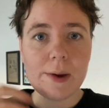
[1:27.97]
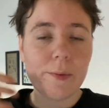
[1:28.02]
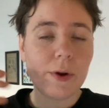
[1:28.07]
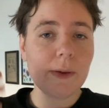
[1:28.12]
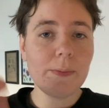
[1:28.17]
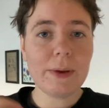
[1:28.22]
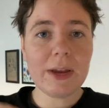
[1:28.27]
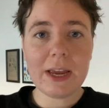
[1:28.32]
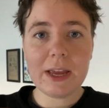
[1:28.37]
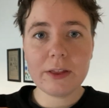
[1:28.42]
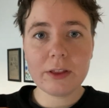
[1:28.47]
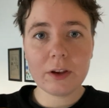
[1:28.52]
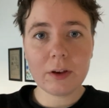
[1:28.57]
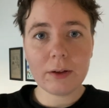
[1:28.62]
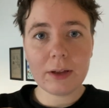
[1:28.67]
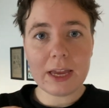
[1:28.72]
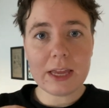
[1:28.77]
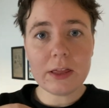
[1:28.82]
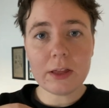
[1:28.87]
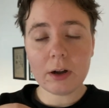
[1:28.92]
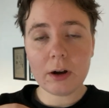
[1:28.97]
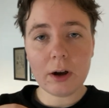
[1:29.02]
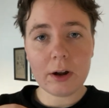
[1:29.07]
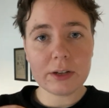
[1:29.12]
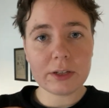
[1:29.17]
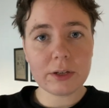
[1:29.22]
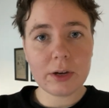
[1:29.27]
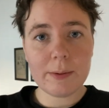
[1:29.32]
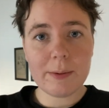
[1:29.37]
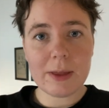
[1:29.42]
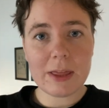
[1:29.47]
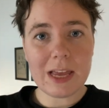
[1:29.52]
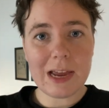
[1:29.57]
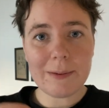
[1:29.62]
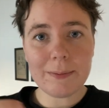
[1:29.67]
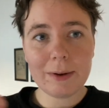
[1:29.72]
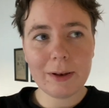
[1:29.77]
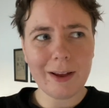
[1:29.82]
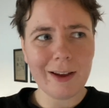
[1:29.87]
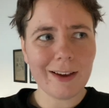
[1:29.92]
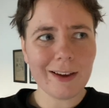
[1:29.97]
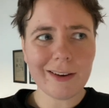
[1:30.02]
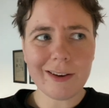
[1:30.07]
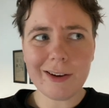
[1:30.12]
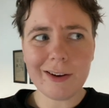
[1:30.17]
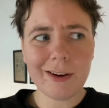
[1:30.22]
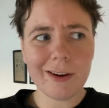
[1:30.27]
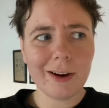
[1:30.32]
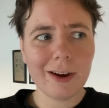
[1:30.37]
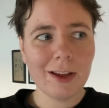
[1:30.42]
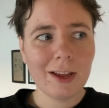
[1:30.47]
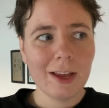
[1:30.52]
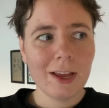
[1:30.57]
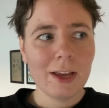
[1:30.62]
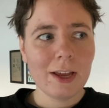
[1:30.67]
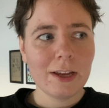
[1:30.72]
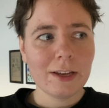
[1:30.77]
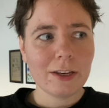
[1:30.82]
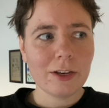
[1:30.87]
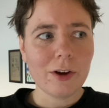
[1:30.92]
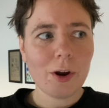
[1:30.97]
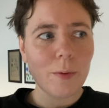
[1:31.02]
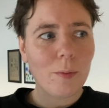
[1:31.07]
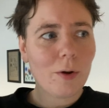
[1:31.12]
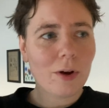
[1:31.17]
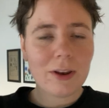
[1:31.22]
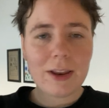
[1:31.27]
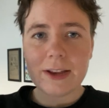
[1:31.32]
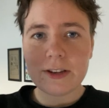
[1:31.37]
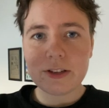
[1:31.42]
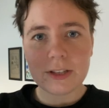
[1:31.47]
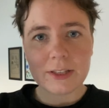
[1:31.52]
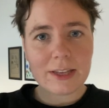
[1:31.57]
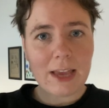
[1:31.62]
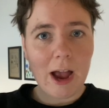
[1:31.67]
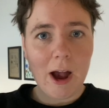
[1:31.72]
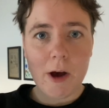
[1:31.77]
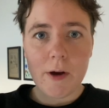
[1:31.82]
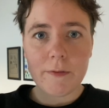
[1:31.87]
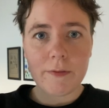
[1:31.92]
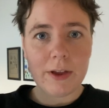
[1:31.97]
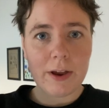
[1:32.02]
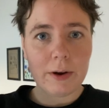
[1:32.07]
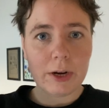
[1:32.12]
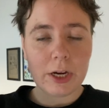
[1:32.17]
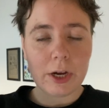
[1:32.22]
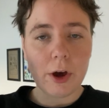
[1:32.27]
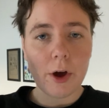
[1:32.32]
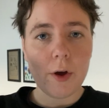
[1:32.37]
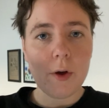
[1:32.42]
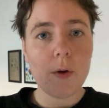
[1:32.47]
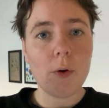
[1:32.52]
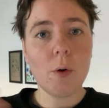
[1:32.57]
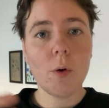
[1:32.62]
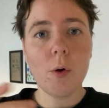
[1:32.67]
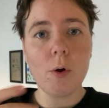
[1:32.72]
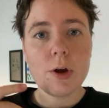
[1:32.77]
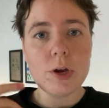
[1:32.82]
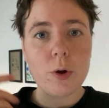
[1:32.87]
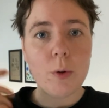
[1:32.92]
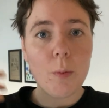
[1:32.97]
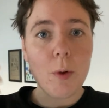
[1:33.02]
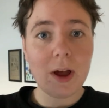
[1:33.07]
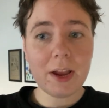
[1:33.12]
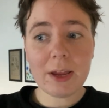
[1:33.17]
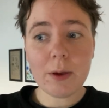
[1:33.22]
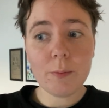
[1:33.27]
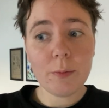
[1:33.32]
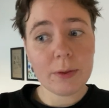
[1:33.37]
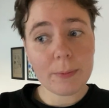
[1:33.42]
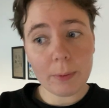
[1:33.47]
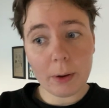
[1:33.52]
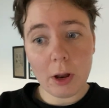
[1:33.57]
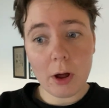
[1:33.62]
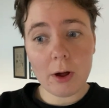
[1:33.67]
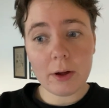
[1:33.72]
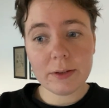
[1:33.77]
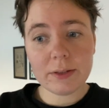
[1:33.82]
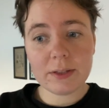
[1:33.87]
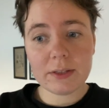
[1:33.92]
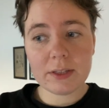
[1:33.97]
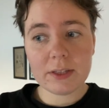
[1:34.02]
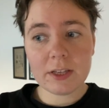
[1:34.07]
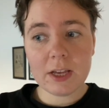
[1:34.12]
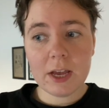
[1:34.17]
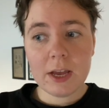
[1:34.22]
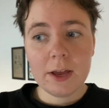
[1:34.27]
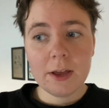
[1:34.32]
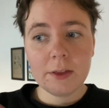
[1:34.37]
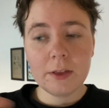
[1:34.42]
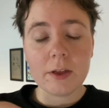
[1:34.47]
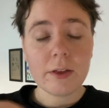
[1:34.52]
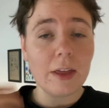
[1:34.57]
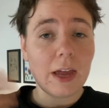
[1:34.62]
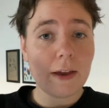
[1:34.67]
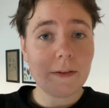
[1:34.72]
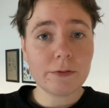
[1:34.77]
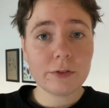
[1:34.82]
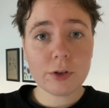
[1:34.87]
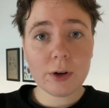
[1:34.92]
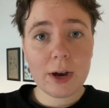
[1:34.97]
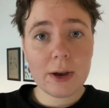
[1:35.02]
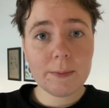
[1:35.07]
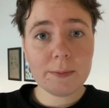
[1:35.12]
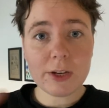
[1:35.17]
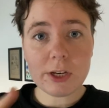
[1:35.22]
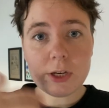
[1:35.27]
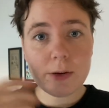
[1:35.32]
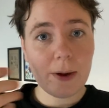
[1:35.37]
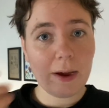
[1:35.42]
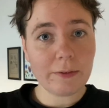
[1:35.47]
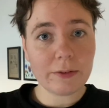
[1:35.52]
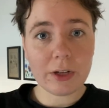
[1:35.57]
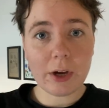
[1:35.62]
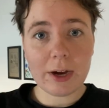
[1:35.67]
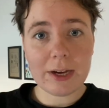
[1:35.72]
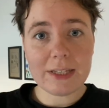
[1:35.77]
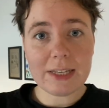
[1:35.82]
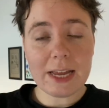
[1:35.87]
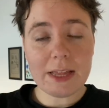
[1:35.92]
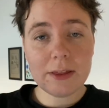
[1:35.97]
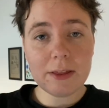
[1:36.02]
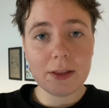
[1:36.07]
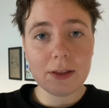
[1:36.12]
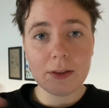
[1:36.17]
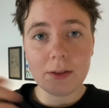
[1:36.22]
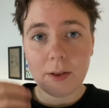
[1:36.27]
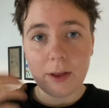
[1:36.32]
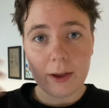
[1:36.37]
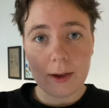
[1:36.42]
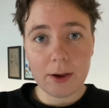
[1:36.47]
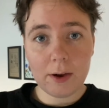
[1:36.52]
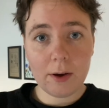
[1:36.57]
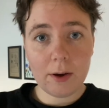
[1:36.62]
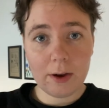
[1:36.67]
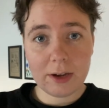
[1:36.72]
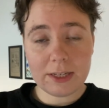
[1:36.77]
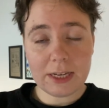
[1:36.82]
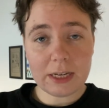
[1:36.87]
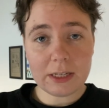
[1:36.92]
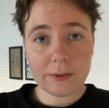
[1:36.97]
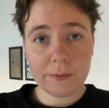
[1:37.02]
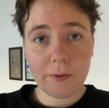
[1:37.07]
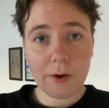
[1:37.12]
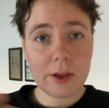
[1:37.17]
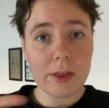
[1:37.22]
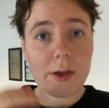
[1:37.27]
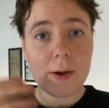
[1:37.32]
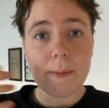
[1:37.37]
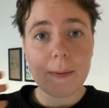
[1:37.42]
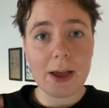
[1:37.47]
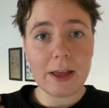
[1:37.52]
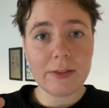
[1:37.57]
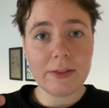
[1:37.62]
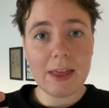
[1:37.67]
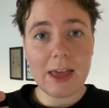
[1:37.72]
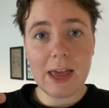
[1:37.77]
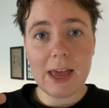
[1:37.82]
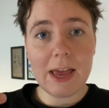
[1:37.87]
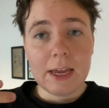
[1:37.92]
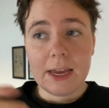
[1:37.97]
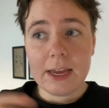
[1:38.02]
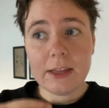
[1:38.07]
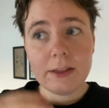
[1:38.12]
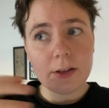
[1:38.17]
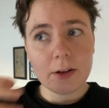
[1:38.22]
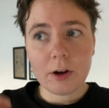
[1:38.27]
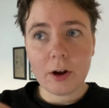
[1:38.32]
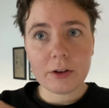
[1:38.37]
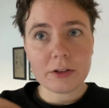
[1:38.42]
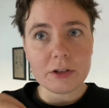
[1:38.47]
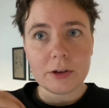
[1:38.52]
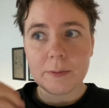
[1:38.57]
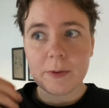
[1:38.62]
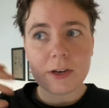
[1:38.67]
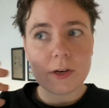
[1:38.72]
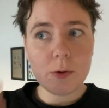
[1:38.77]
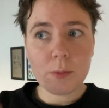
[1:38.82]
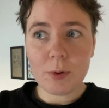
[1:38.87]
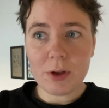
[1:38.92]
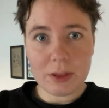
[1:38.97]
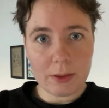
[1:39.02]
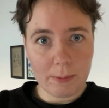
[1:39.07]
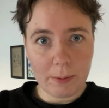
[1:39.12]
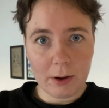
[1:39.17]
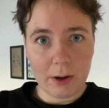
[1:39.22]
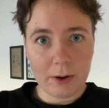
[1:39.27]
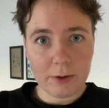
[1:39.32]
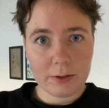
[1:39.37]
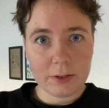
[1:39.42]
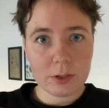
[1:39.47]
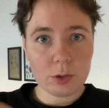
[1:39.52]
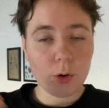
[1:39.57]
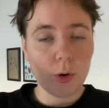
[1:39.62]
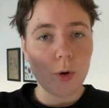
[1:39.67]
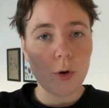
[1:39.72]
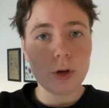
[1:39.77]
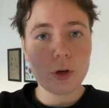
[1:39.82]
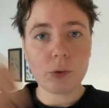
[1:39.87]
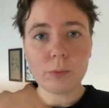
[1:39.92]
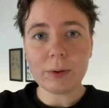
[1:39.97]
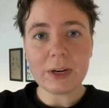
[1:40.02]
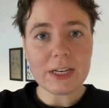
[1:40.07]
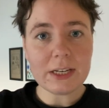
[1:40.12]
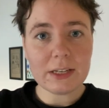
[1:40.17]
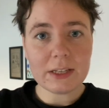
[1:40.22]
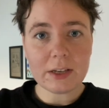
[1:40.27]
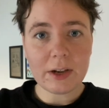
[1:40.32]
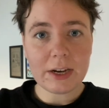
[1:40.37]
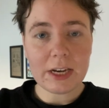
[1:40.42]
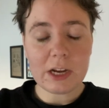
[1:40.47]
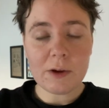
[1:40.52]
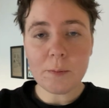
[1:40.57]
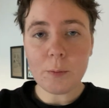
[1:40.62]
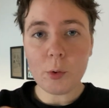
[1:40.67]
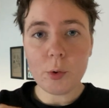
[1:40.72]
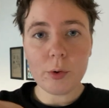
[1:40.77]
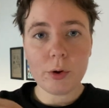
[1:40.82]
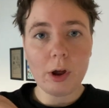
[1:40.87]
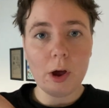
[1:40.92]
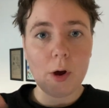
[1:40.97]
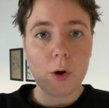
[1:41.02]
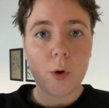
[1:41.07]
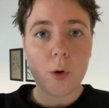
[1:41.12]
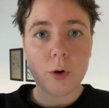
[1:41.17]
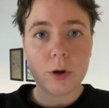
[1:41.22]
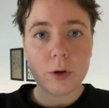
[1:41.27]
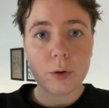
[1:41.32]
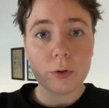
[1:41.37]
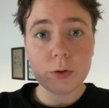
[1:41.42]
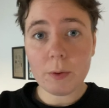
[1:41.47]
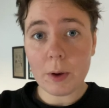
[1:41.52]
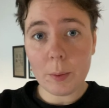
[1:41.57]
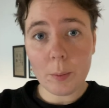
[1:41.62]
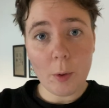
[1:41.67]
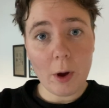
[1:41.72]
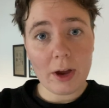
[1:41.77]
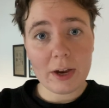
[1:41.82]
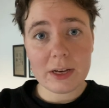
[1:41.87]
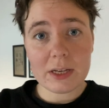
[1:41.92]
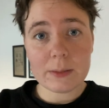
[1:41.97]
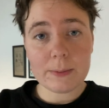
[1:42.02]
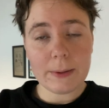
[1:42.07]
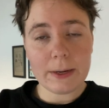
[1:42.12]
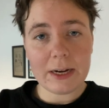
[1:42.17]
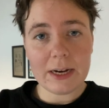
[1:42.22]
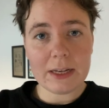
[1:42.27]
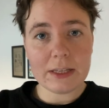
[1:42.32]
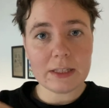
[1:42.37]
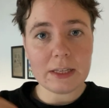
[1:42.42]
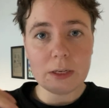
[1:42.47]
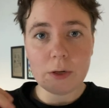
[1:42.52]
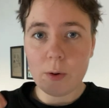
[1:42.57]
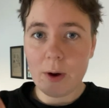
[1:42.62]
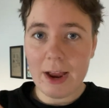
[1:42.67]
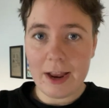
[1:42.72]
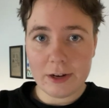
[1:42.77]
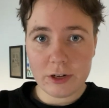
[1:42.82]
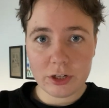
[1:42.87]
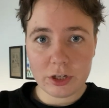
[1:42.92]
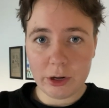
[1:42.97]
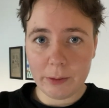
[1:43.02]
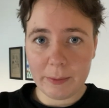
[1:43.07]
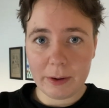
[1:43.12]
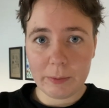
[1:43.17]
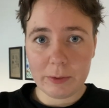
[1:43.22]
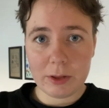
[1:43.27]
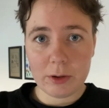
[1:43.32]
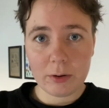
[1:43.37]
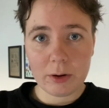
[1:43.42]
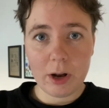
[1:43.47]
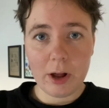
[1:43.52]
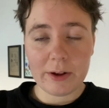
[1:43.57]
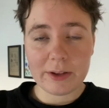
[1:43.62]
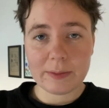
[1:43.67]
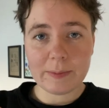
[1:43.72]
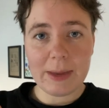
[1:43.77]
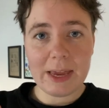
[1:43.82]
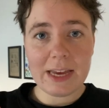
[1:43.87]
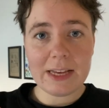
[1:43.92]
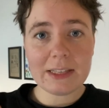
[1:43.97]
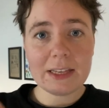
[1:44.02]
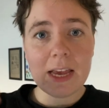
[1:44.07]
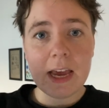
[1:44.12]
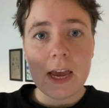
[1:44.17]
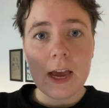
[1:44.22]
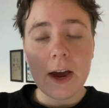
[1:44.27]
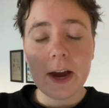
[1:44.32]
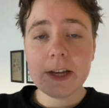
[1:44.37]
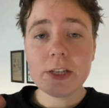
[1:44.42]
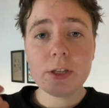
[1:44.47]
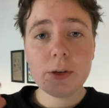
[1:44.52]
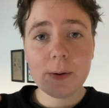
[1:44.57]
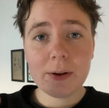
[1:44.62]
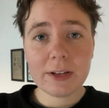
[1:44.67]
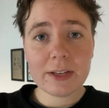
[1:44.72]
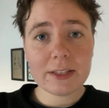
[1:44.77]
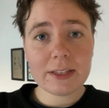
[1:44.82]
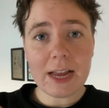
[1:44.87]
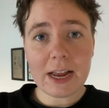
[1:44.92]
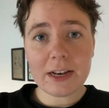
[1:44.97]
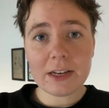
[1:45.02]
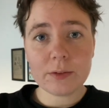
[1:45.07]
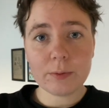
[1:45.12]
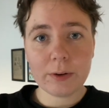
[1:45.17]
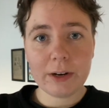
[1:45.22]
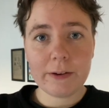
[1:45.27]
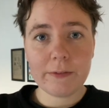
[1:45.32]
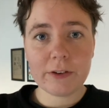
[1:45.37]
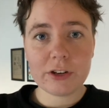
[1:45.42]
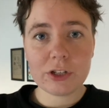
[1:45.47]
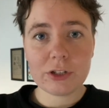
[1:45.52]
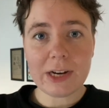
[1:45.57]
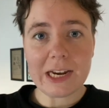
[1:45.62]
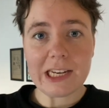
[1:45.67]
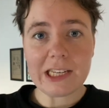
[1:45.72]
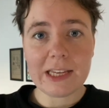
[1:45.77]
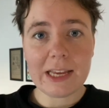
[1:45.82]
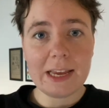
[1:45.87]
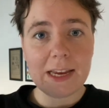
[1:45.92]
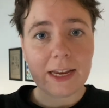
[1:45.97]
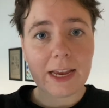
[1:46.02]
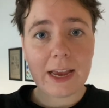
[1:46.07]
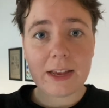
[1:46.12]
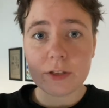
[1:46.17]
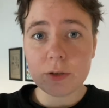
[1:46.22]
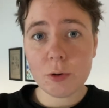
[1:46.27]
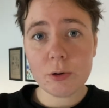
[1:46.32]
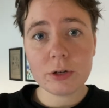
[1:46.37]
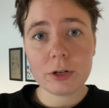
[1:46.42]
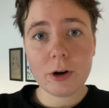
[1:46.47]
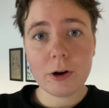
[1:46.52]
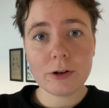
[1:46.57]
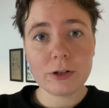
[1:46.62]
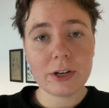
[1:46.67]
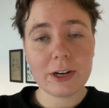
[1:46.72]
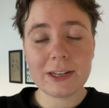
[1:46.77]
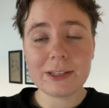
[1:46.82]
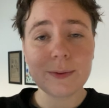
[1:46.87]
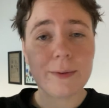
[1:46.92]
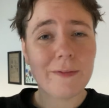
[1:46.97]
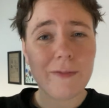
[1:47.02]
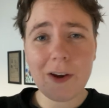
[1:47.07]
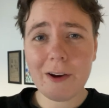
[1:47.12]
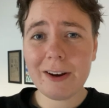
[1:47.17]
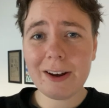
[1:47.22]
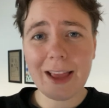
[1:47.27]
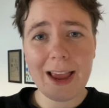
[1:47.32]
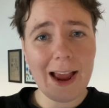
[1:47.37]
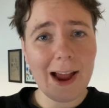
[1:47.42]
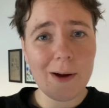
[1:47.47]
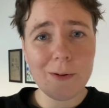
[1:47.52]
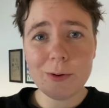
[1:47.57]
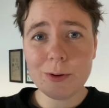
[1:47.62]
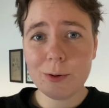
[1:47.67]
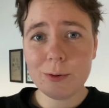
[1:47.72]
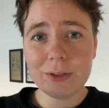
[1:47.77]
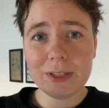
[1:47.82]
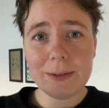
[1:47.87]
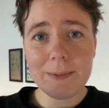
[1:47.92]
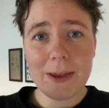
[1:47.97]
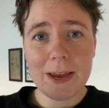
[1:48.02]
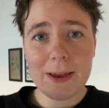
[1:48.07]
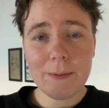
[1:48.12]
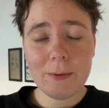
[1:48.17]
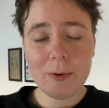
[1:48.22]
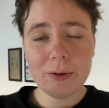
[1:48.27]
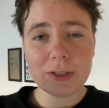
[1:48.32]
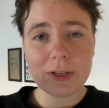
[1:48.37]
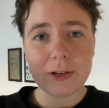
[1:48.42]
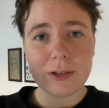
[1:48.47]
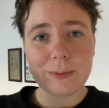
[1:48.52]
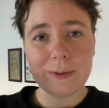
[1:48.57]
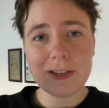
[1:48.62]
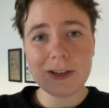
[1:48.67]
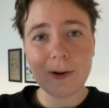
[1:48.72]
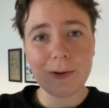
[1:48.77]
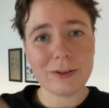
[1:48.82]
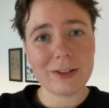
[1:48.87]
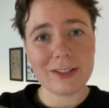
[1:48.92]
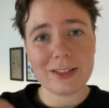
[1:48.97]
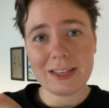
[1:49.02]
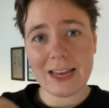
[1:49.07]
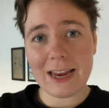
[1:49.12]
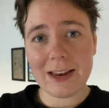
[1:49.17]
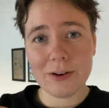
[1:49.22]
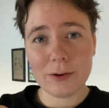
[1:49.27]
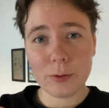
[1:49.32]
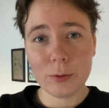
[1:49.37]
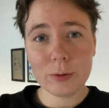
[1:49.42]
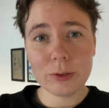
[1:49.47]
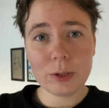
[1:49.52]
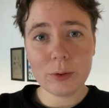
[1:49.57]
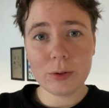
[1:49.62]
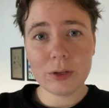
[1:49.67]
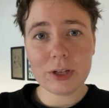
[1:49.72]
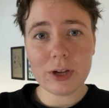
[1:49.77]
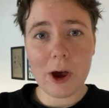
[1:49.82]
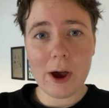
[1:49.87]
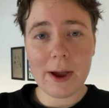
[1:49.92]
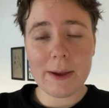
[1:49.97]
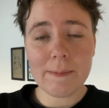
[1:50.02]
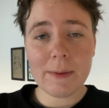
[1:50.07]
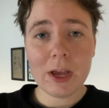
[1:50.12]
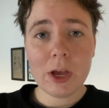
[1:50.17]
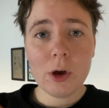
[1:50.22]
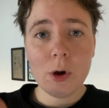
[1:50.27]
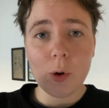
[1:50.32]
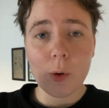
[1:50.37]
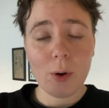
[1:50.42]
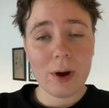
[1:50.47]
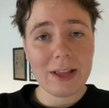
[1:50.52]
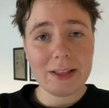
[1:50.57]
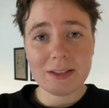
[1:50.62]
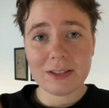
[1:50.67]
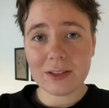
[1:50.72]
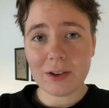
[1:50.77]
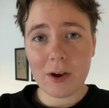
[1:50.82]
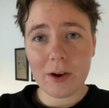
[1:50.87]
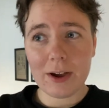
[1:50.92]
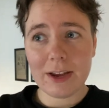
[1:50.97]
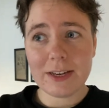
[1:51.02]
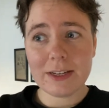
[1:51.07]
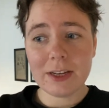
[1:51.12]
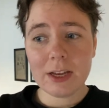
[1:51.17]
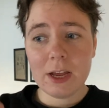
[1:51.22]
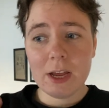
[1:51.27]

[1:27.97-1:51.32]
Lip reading: We'd be in the classroom and they'd be like, oh, you know what, let's just get out of here and go. Or you're working with plants that they've trimmed and you have to identify them, and they're in the classroom and you're with the plants, or you're redesigning a border, or you're doing work experience and you're hedge trimming with your classmates. I do understand it's really frustrating. As horticulturists, we're very like outdoorsy people, so to be told to stay indoors all the time or inside